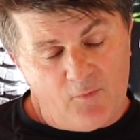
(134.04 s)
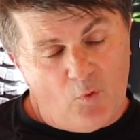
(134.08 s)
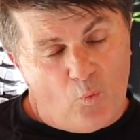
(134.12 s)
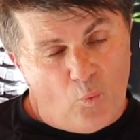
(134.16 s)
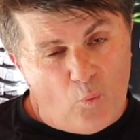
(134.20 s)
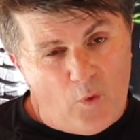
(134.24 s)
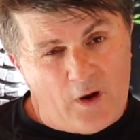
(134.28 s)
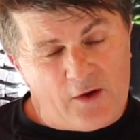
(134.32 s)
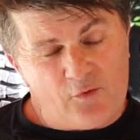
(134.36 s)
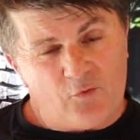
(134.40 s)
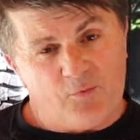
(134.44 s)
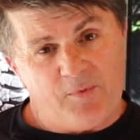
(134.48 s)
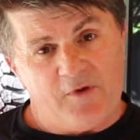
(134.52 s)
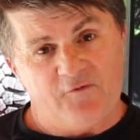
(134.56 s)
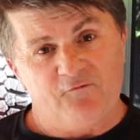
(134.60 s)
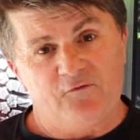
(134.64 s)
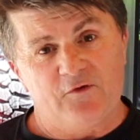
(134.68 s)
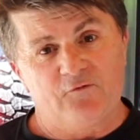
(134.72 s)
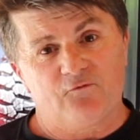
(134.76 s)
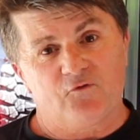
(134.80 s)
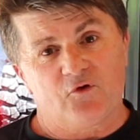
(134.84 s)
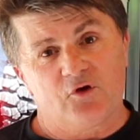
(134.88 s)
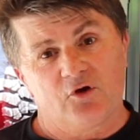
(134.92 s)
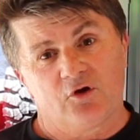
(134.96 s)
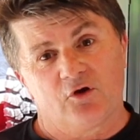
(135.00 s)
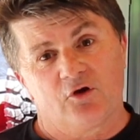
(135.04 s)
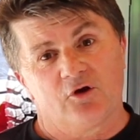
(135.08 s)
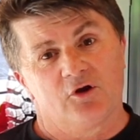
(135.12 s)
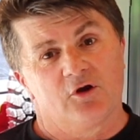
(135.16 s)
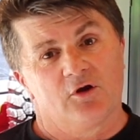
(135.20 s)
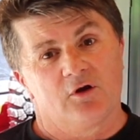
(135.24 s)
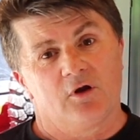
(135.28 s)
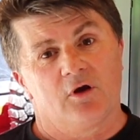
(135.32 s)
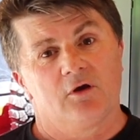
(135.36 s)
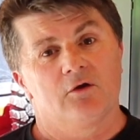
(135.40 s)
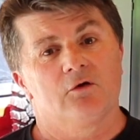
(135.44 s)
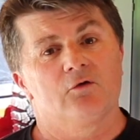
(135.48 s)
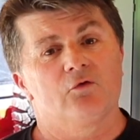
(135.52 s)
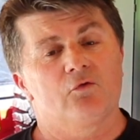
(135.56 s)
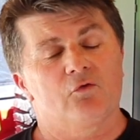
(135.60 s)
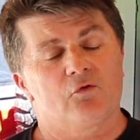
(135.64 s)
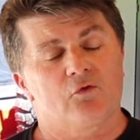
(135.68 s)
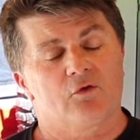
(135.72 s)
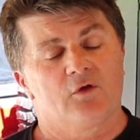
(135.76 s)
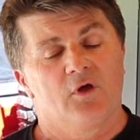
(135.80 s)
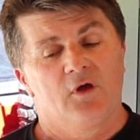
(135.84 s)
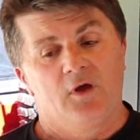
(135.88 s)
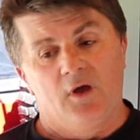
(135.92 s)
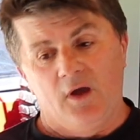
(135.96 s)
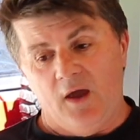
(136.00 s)
Weighs about 15
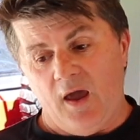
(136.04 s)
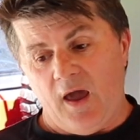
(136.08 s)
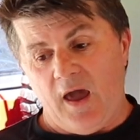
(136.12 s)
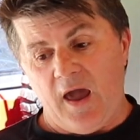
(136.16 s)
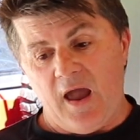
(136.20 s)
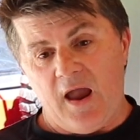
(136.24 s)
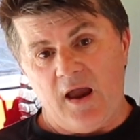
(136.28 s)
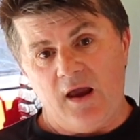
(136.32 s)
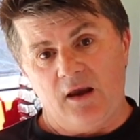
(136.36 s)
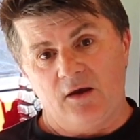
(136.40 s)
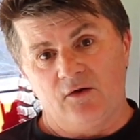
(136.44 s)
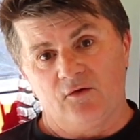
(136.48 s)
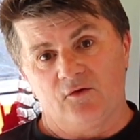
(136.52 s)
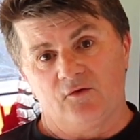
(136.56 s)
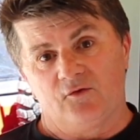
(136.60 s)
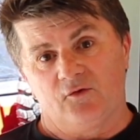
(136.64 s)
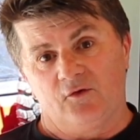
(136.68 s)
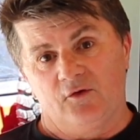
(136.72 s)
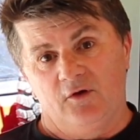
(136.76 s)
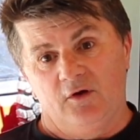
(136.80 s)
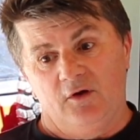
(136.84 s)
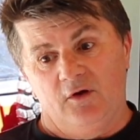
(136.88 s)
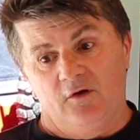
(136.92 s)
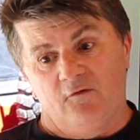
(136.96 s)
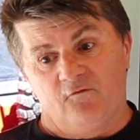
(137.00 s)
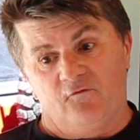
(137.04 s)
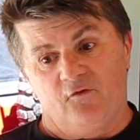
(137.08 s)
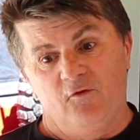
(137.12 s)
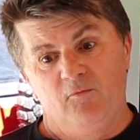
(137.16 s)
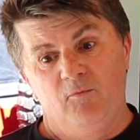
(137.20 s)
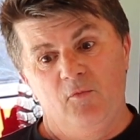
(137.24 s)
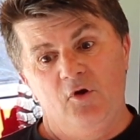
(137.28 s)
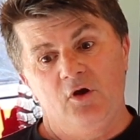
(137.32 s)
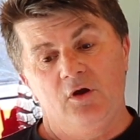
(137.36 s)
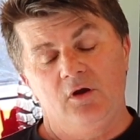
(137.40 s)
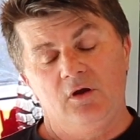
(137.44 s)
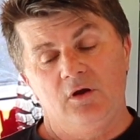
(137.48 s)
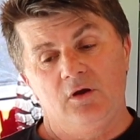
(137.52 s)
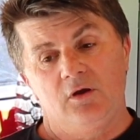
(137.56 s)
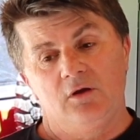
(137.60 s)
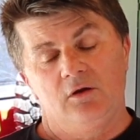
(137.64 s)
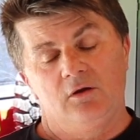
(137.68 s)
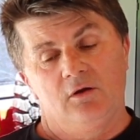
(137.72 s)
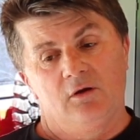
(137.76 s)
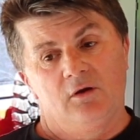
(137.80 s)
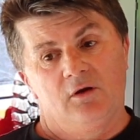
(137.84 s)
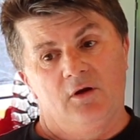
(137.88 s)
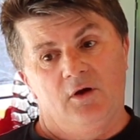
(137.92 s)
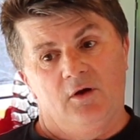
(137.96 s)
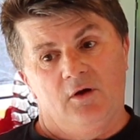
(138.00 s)
kilos, and for
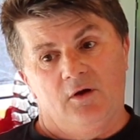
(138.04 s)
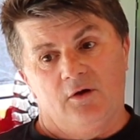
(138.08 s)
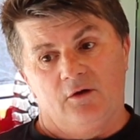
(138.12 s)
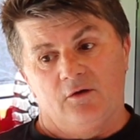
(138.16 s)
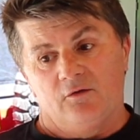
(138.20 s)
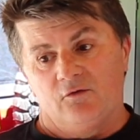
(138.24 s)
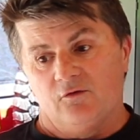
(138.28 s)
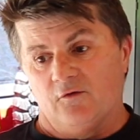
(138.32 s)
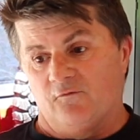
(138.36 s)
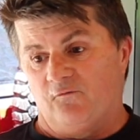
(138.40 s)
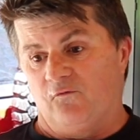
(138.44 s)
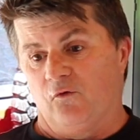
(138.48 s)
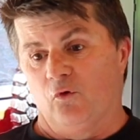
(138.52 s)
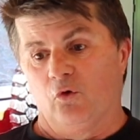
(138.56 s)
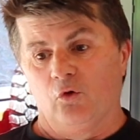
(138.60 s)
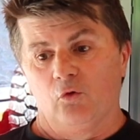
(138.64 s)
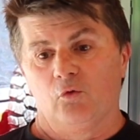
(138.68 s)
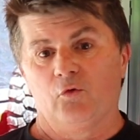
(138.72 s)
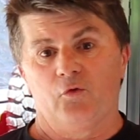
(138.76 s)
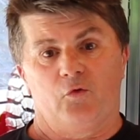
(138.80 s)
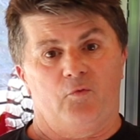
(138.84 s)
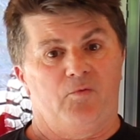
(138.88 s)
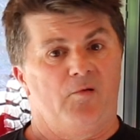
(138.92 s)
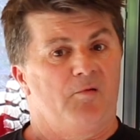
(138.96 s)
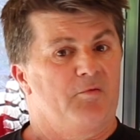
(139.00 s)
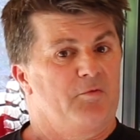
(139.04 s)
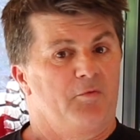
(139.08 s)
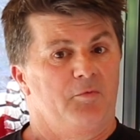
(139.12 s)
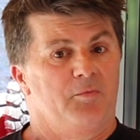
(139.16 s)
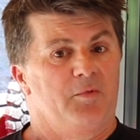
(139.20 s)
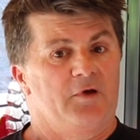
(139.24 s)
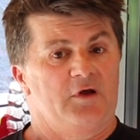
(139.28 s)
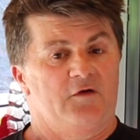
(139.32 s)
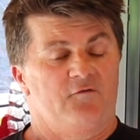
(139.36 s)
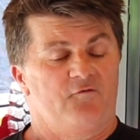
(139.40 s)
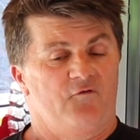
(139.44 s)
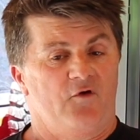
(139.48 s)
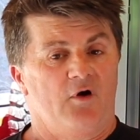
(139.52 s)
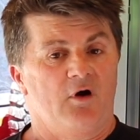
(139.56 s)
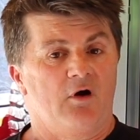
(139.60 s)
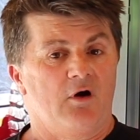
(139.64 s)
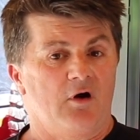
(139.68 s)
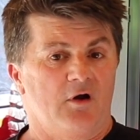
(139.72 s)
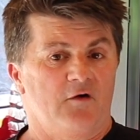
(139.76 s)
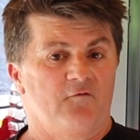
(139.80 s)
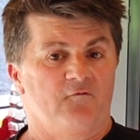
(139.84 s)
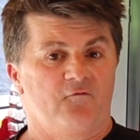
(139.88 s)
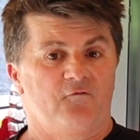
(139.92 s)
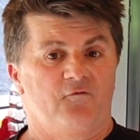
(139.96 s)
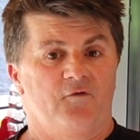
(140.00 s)
me the floor was probably
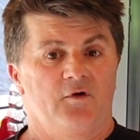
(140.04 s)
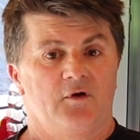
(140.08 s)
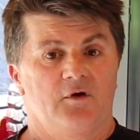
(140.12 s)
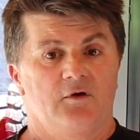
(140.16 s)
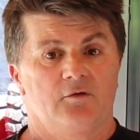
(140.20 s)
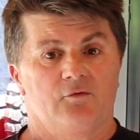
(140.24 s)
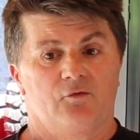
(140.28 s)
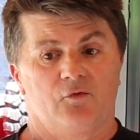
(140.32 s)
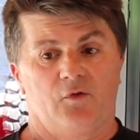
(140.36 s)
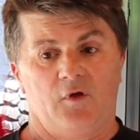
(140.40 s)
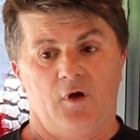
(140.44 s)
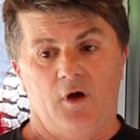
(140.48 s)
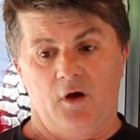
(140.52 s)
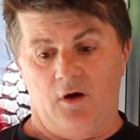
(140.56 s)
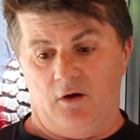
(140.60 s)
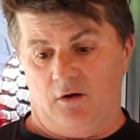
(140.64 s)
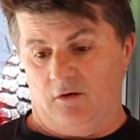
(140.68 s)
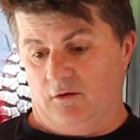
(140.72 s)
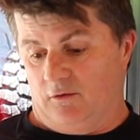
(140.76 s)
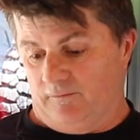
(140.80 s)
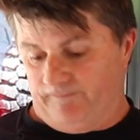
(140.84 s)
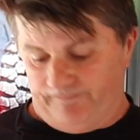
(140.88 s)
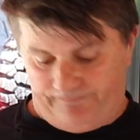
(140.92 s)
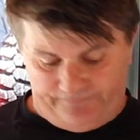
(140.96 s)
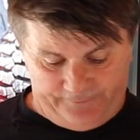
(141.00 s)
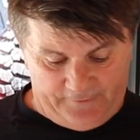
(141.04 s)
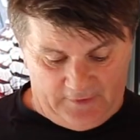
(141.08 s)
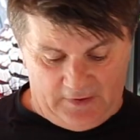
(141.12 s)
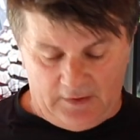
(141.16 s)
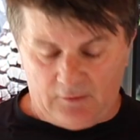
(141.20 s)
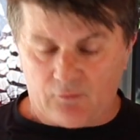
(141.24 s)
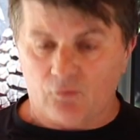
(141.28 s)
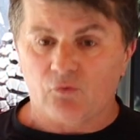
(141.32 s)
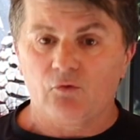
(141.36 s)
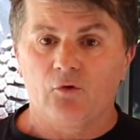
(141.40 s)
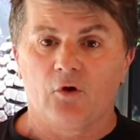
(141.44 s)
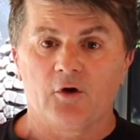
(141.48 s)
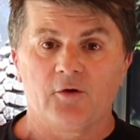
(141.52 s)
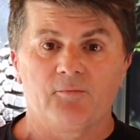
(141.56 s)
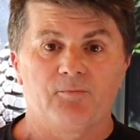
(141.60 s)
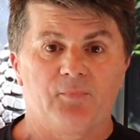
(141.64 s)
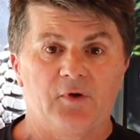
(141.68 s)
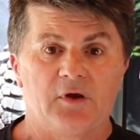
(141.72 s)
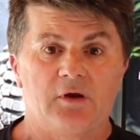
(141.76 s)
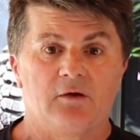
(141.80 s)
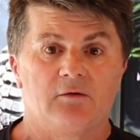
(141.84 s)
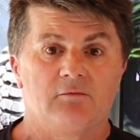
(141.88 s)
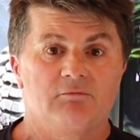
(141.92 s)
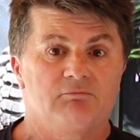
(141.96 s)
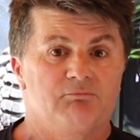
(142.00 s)
5, so it's not a
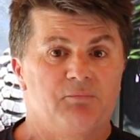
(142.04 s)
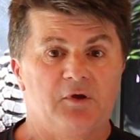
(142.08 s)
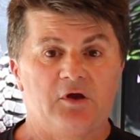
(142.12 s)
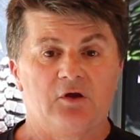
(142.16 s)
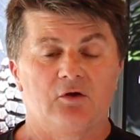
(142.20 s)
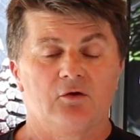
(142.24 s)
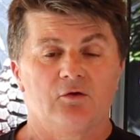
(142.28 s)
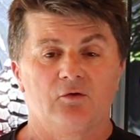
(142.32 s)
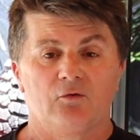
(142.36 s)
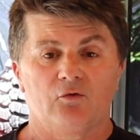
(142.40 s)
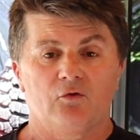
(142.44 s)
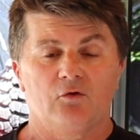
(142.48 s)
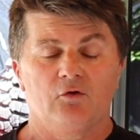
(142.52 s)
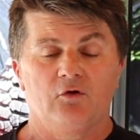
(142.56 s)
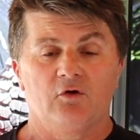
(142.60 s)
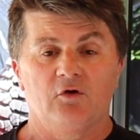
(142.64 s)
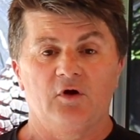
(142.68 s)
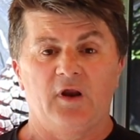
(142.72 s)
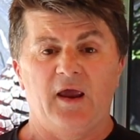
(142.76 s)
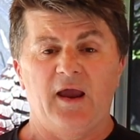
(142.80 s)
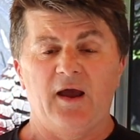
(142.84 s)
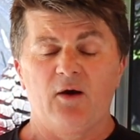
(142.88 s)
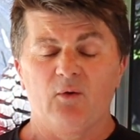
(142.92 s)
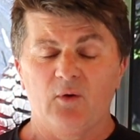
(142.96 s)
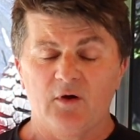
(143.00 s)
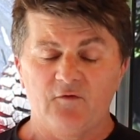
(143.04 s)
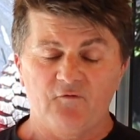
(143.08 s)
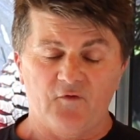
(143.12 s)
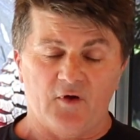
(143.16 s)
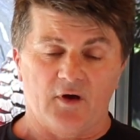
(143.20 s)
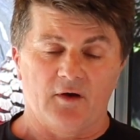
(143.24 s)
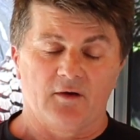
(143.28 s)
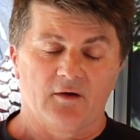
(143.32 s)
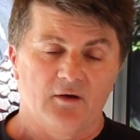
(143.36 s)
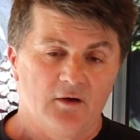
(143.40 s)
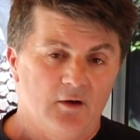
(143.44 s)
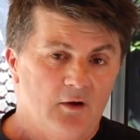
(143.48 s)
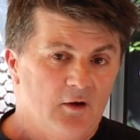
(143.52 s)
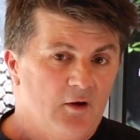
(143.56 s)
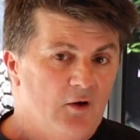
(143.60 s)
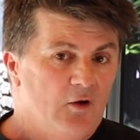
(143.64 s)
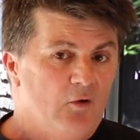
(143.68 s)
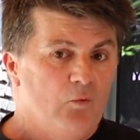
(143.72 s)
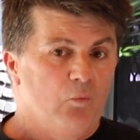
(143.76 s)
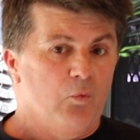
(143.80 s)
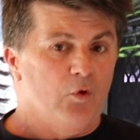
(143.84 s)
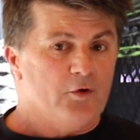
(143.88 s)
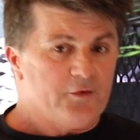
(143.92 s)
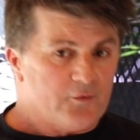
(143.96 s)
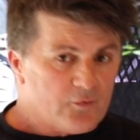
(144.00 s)
big concern. However,
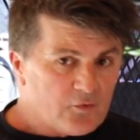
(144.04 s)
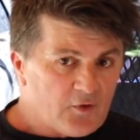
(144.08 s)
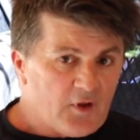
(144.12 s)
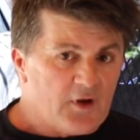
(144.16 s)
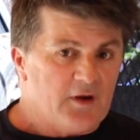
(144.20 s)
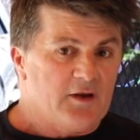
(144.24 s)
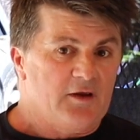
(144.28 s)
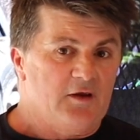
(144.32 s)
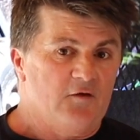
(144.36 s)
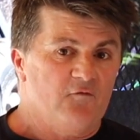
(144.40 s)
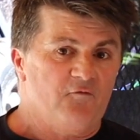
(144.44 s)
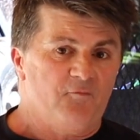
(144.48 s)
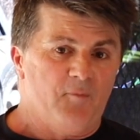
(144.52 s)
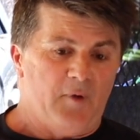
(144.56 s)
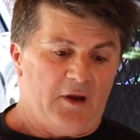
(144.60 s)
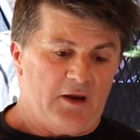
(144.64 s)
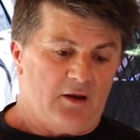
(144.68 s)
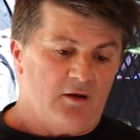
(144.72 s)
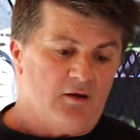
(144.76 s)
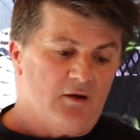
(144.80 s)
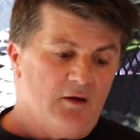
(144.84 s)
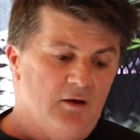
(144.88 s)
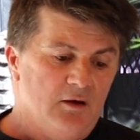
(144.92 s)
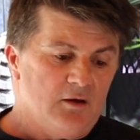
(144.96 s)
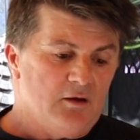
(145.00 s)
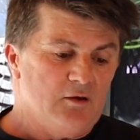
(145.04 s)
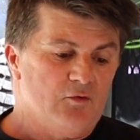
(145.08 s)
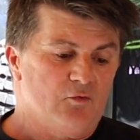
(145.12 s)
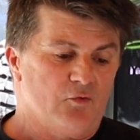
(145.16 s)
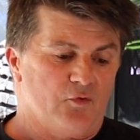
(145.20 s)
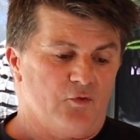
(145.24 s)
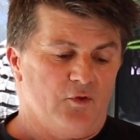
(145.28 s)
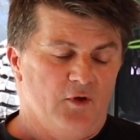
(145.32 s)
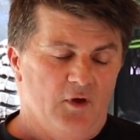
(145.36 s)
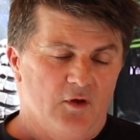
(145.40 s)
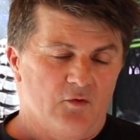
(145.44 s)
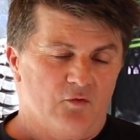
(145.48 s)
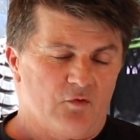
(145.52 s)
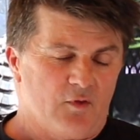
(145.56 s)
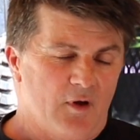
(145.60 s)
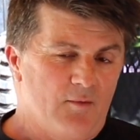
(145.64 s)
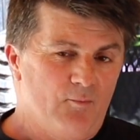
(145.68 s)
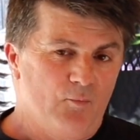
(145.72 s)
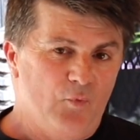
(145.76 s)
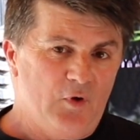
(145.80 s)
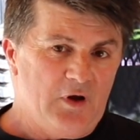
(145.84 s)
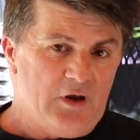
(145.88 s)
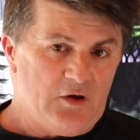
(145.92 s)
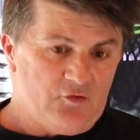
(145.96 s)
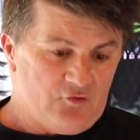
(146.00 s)
what it's going to give me is
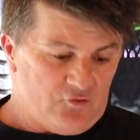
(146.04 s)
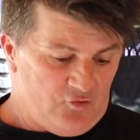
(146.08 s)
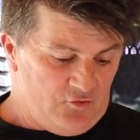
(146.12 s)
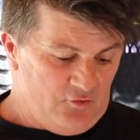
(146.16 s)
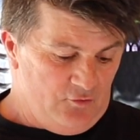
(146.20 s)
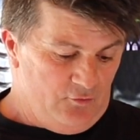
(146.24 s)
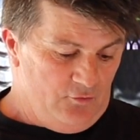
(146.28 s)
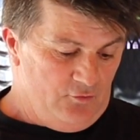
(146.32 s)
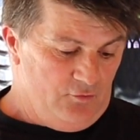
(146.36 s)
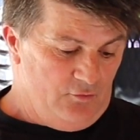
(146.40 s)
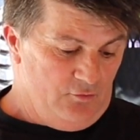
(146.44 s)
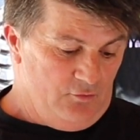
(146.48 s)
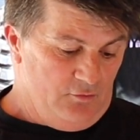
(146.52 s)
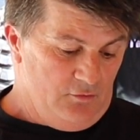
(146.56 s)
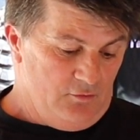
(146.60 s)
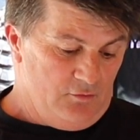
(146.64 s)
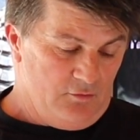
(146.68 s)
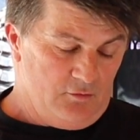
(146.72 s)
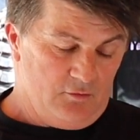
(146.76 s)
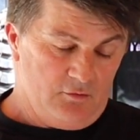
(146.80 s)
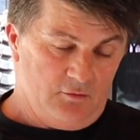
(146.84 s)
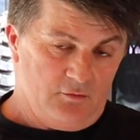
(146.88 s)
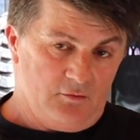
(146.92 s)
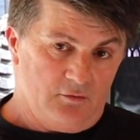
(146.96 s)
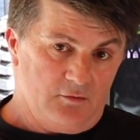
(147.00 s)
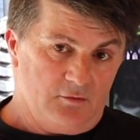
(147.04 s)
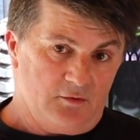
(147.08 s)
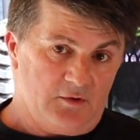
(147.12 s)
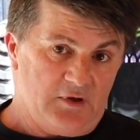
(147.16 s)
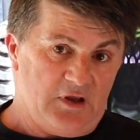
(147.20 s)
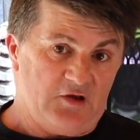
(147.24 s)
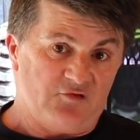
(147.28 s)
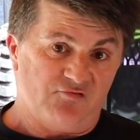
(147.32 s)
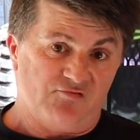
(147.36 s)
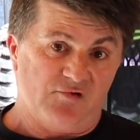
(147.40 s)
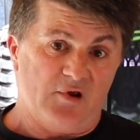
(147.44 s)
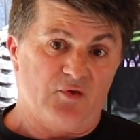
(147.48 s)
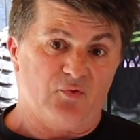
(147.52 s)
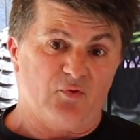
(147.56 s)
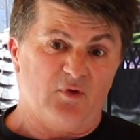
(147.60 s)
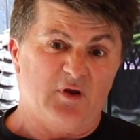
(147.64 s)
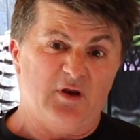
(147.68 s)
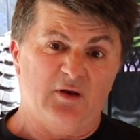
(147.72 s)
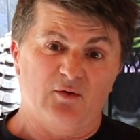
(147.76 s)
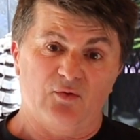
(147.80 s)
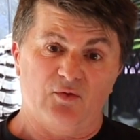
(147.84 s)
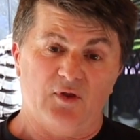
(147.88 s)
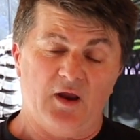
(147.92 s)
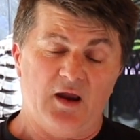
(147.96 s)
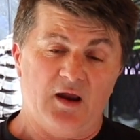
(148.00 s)
somewhere to get dressed
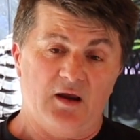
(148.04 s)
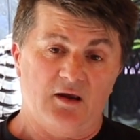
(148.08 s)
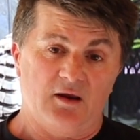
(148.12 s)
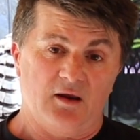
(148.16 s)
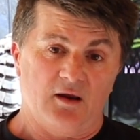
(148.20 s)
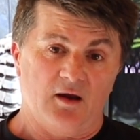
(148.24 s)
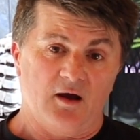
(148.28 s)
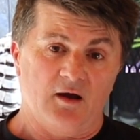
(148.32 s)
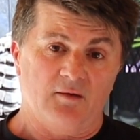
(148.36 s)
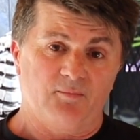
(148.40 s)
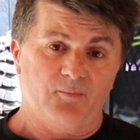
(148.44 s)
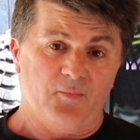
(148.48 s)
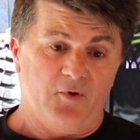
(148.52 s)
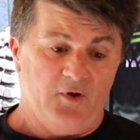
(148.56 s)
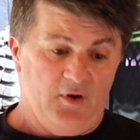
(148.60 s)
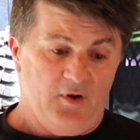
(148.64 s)
in standing up,